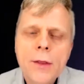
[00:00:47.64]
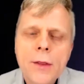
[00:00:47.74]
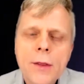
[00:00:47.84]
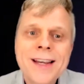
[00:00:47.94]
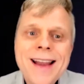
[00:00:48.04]

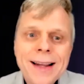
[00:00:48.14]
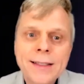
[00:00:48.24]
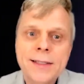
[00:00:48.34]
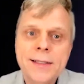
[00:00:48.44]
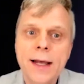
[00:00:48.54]
The
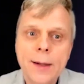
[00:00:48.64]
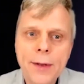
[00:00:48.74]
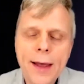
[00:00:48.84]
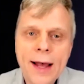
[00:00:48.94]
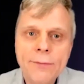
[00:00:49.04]
next
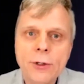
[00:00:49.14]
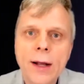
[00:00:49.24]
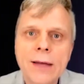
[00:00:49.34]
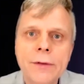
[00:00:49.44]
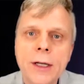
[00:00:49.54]
step after
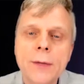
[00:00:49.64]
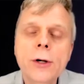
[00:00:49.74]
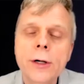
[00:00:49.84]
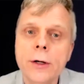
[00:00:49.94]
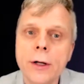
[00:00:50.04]
having
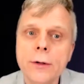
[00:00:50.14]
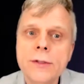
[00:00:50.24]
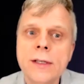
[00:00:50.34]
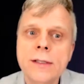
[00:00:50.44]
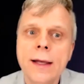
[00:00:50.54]
community nodes
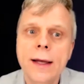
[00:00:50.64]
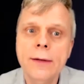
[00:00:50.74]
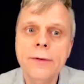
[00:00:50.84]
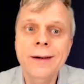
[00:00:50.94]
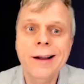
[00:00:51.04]
is to
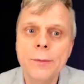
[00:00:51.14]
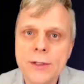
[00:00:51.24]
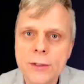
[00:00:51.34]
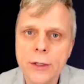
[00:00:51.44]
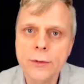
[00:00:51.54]
have
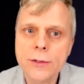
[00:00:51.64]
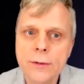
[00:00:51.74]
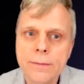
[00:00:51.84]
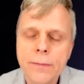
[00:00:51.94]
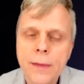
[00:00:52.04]
anonymous
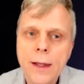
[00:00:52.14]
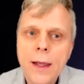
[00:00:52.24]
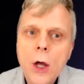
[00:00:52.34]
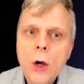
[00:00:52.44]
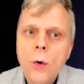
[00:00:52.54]
nodes.
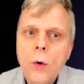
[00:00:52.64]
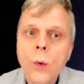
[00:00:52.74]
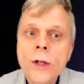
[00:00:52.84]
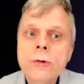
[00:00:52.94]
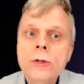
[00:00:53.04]

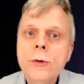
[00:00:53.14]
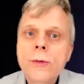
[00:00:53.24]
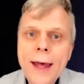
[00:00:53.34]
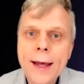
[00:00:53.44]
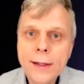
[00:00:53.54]
When you do
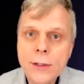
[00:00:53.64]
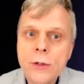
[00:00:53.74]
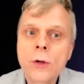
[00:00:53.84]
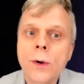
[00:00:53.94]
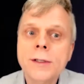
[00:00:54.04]
that,
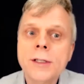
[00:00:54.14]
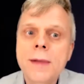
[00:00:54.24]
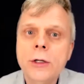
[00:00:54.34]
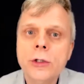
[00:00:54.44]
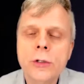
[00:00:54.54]
you want to
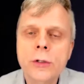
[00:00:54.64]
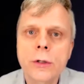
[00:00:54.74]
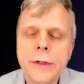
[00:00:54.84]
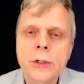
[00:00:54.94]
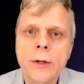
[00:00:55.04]
make sure
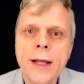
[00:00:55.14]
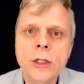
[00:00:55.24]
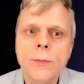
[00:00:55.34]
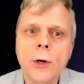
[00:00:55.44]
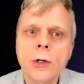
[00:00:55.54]
that your
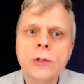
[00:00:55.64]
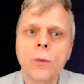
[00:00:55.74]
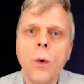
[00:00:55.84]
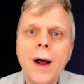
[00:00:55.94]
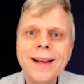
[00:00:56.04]
H B A Rs
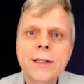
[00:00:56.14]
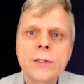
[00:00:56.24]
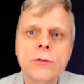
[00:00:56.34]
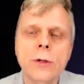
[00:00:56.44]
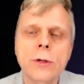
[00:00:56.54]
are widely
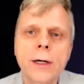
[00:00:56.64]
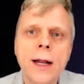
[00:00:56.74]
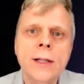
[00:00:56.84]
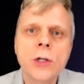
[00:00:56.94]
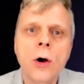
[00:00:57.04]
distributed and
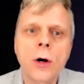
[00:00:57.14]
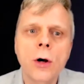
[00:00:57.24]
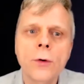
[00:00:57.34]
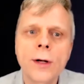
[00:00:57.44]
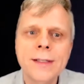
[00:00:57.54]
it's hard
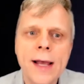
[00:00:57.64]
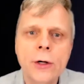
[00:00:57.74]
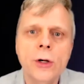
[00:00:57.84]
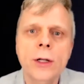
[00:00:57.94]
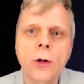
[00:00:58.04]
for an
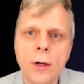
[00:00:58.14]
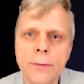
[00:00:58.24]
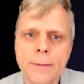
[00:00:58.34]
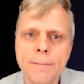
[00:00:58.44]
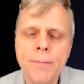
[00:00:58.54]
attacker to get all of
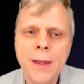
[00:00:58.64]
them.